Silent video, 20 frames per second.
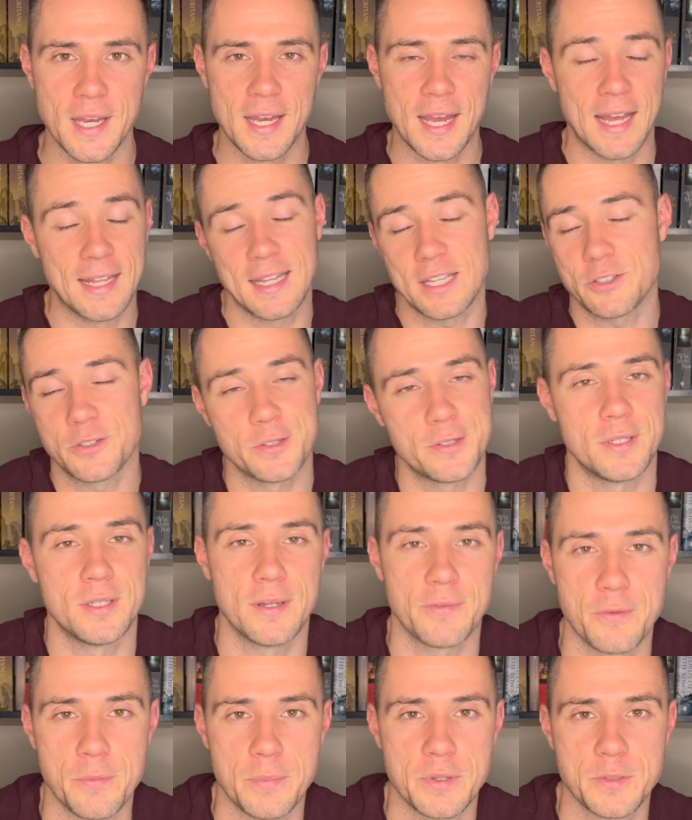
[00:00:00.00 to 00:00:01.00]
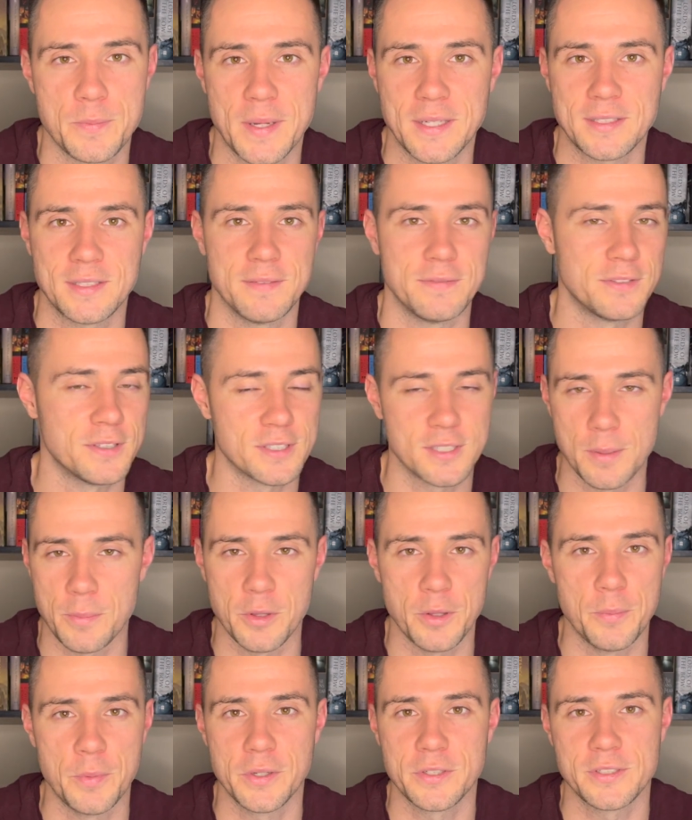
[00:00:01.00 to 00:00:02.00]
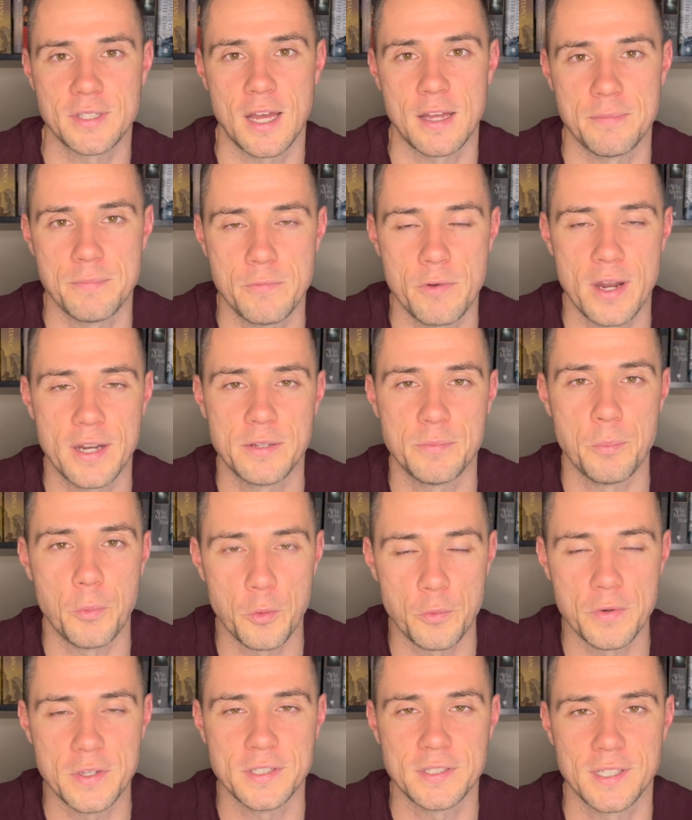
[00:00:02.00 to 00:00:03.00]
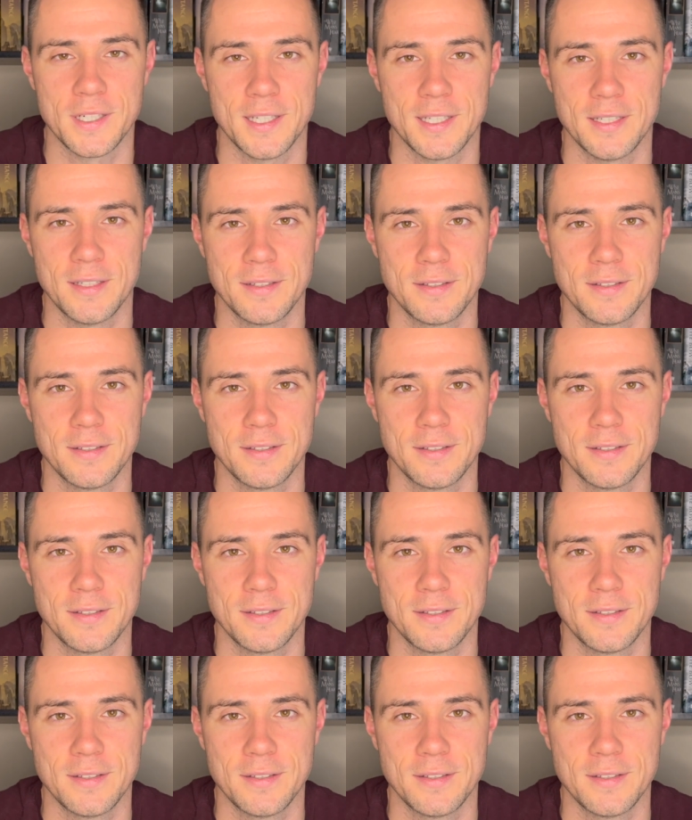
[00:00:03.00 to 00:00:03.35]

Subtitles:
And that's just a different perspective to some of the books that I've read more recently.